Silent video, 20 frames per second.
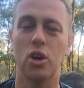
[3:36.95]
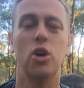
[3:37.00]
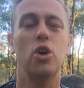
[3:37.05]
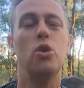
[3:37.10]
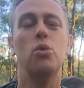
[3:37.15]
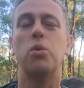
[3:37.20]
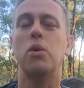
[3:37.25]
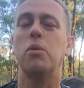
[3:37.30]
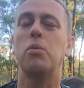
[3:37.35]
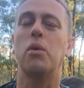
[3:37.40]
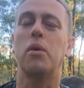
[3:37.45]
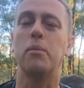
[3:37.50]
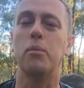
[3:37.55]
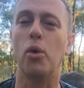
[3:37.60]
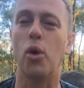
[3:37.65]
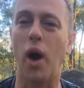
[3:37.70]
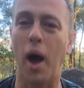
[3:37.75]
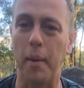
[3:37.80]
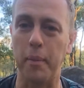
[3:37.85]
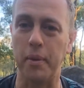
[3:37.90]
Who wouldn't want
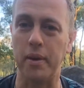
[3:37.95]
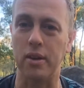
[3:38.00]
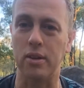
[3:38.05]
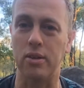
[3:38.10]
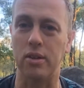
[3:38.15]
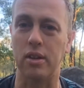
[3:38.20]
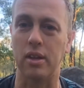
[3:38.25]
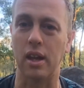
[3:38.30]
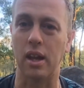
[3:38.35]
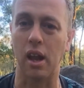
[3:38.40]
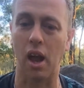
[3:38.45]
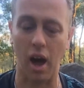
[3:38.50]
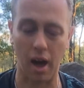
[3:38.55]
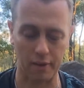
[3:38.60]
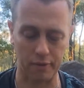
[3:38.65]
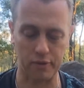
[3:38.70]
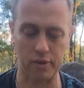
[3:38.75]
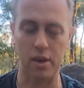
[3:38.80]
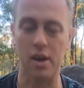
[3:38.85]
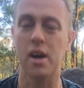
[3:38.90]
more happiness in their
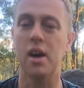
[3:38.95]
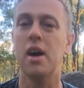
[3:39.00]
life?